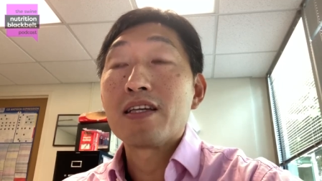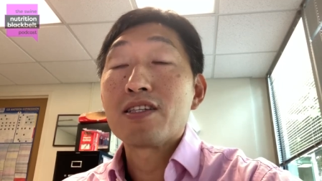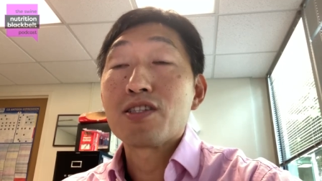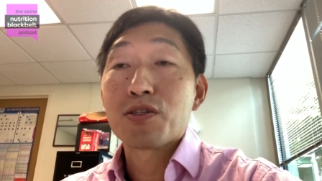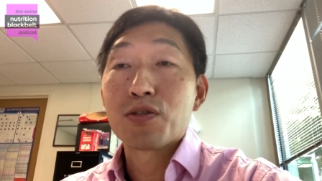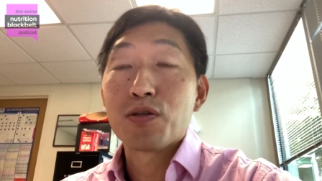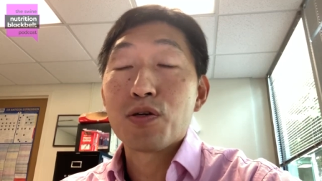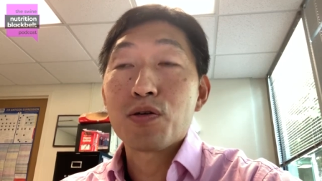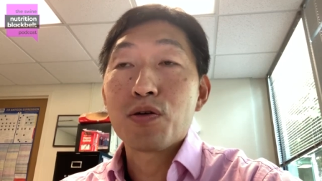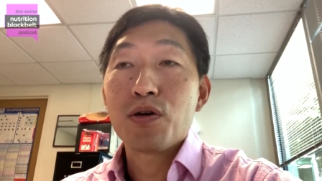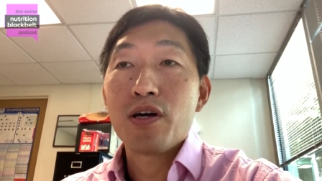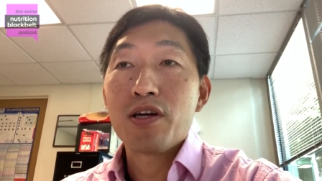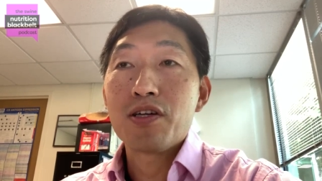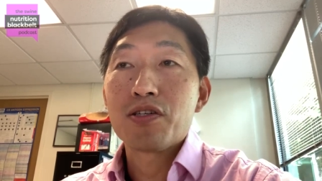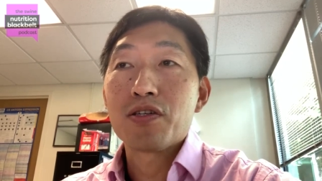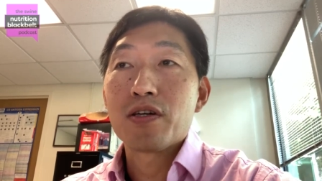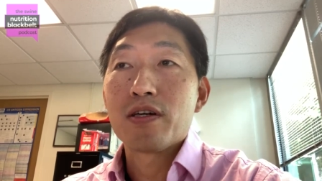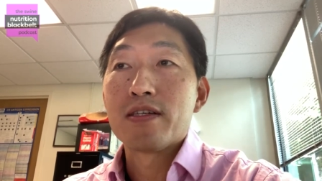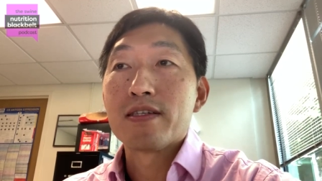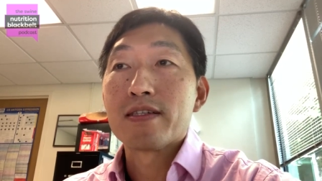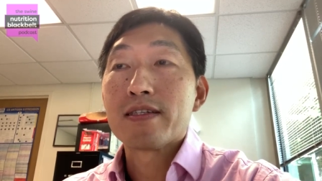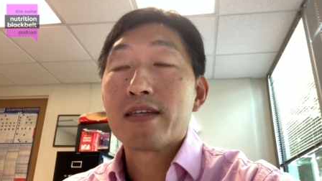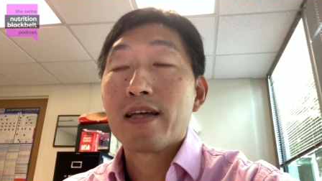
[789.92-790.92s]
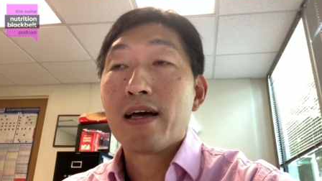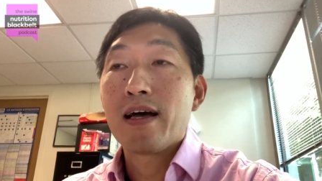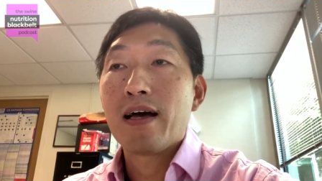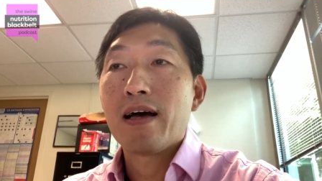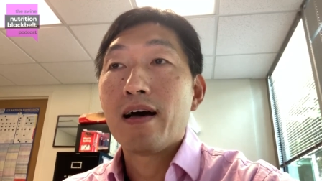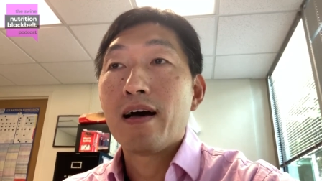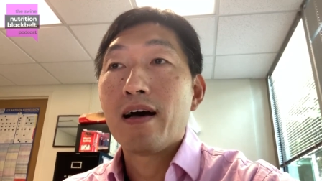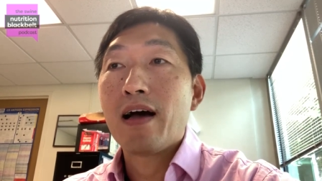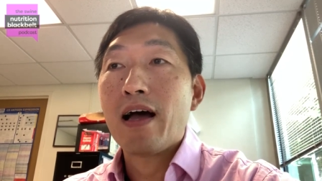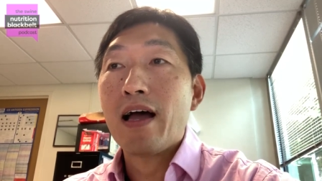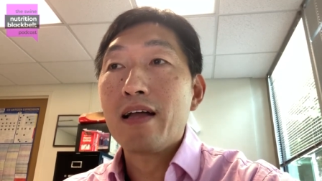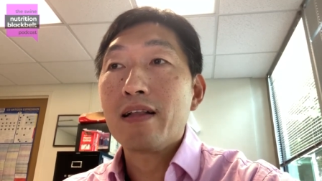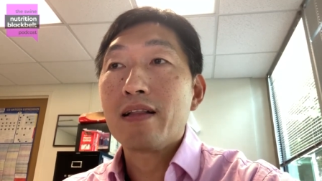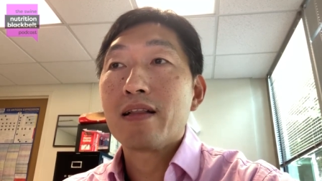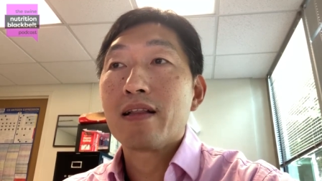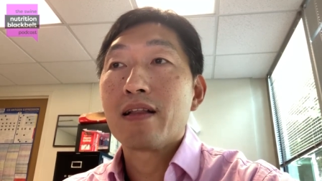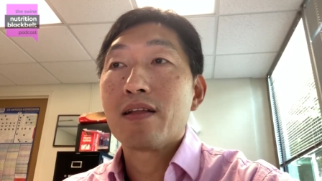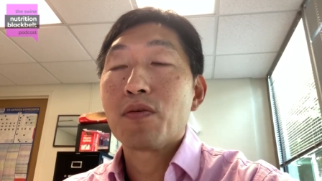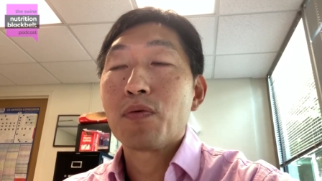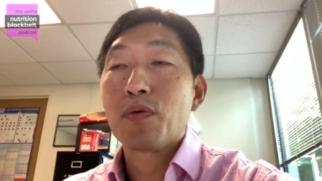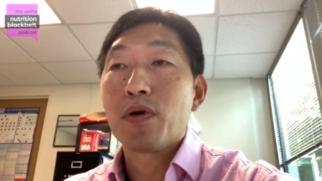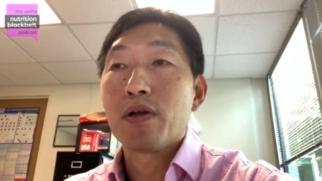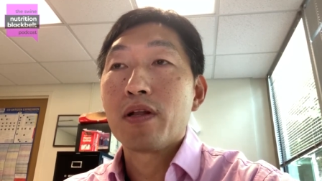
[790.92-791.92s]
That's a good question. Uh, I
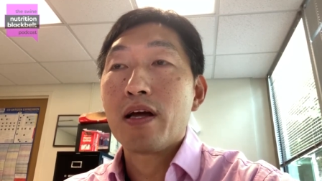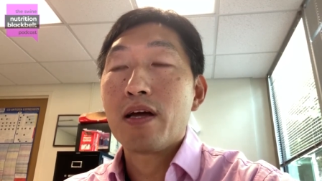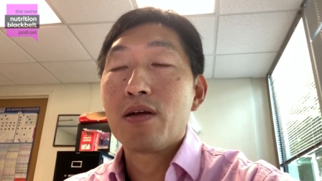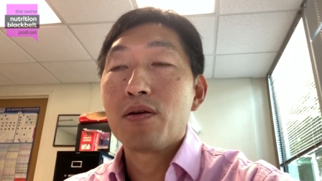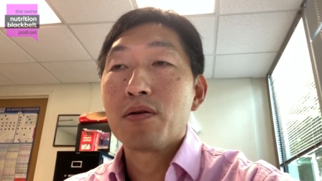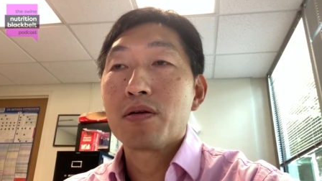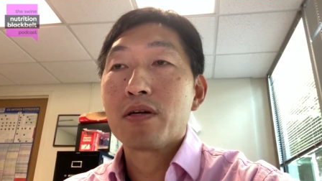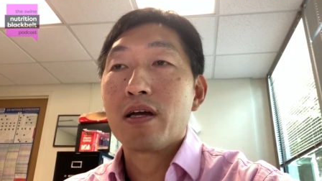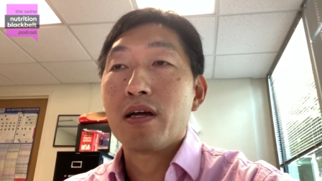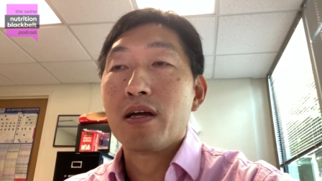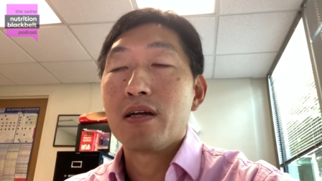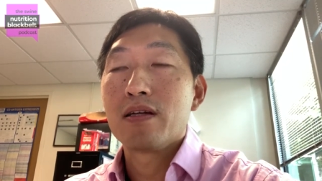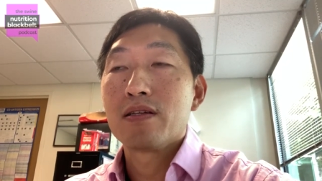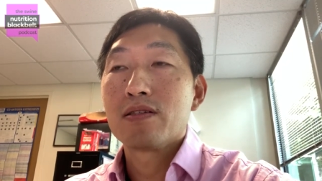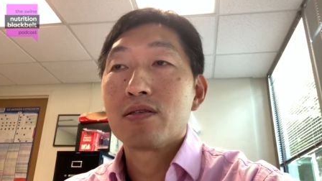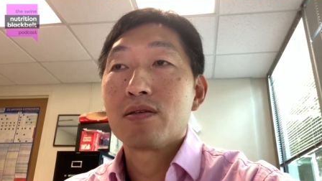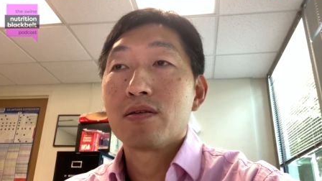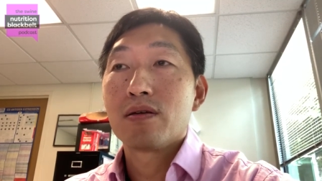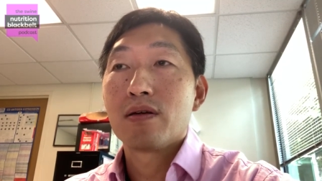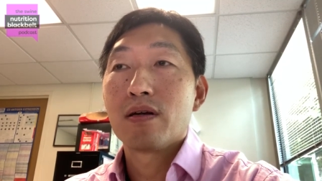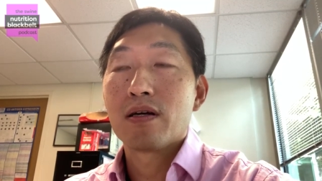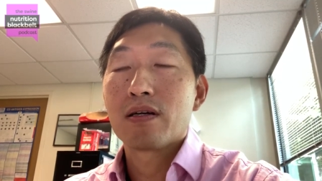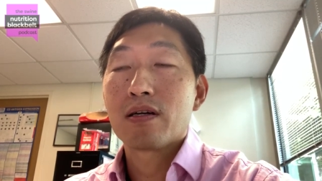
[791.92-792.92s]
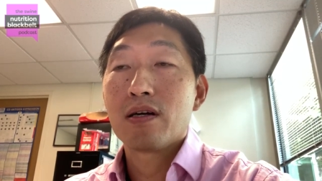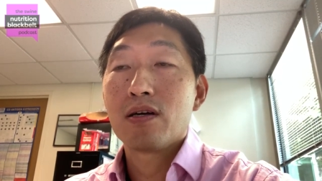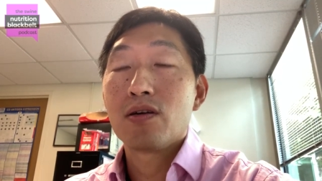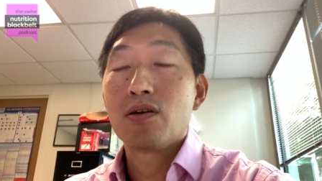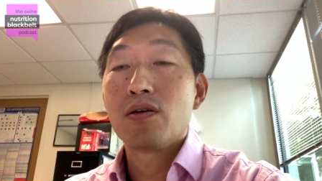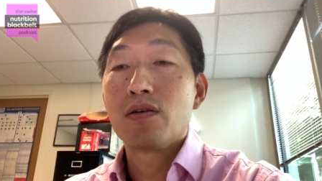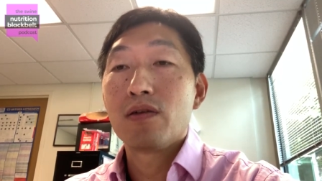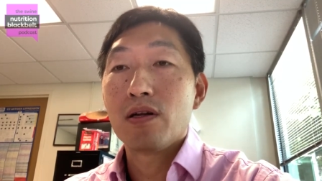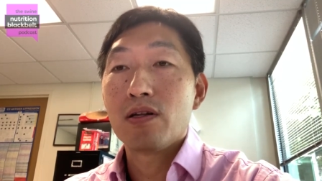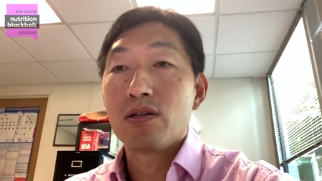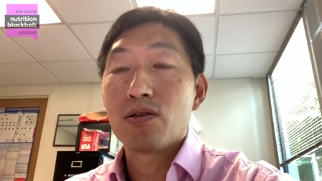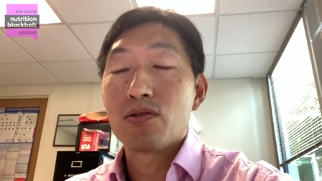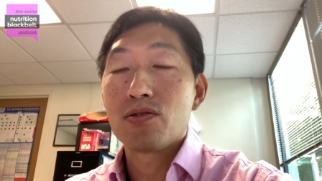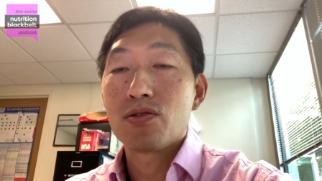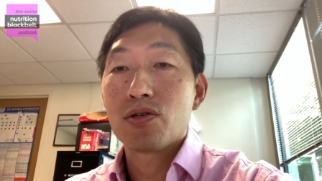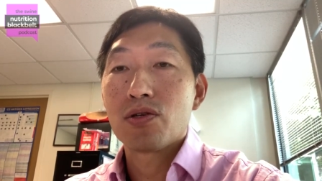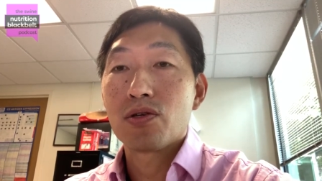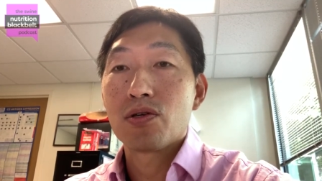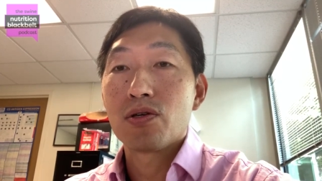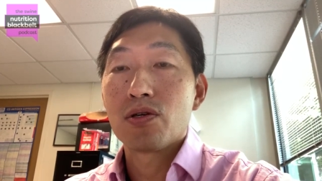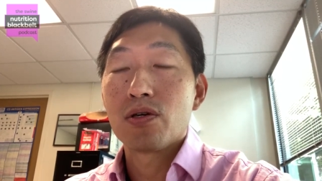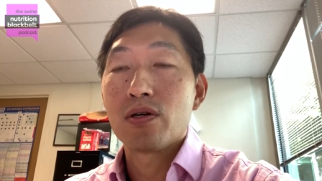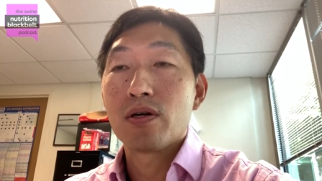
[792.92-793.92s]
when I look into the current
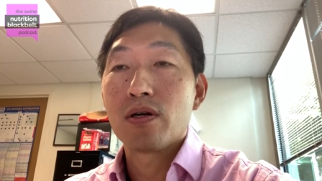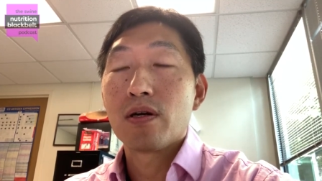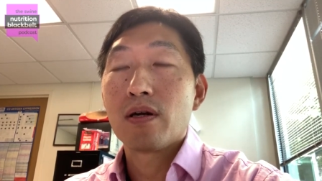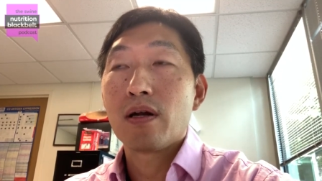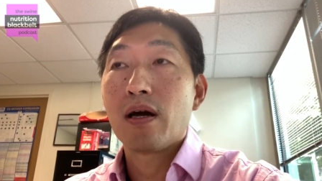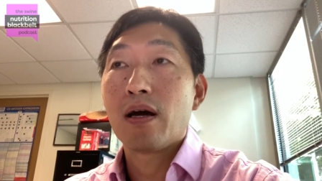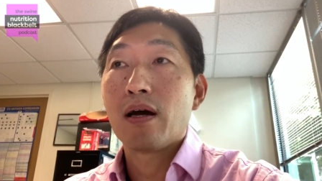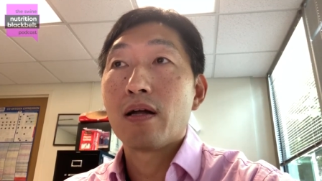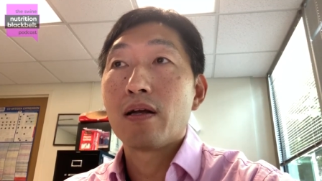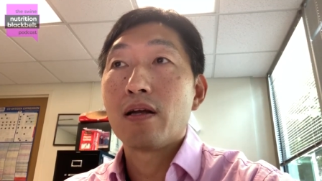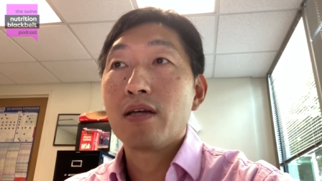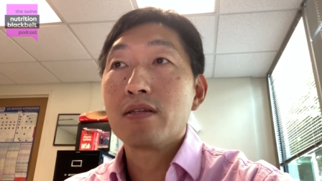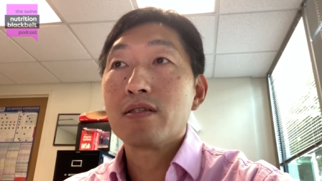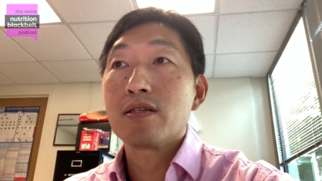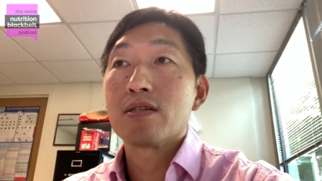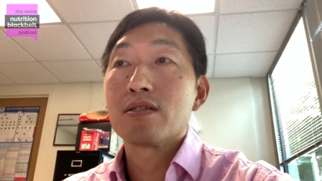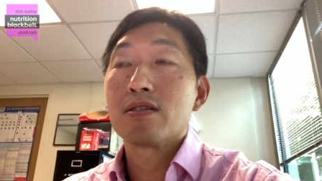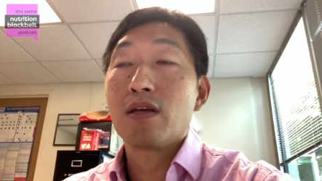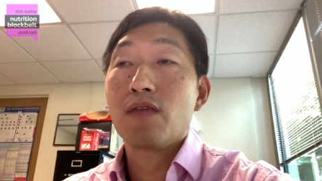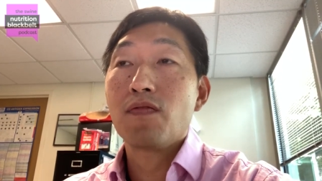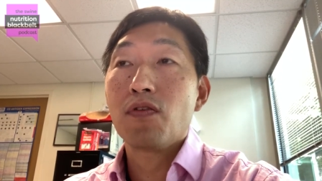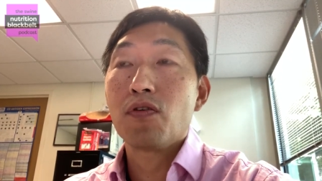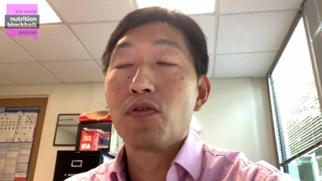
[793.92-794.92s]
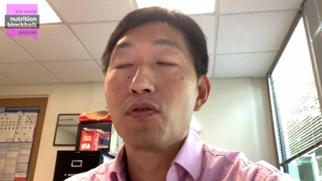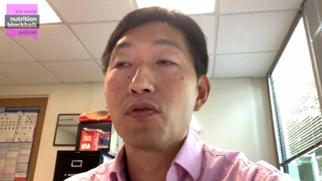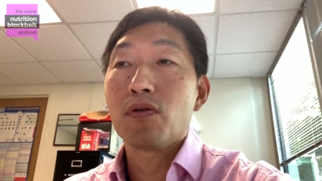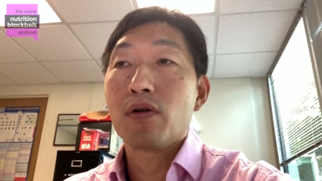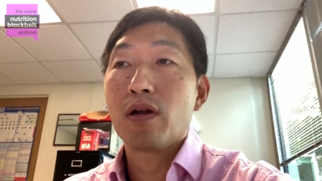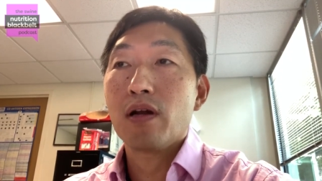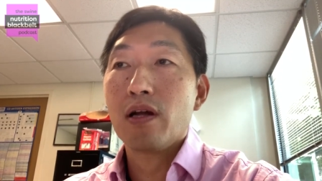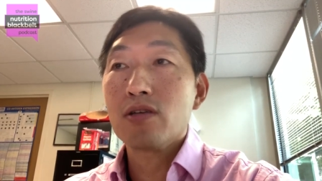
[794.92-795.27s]
literature, uh, there's a sample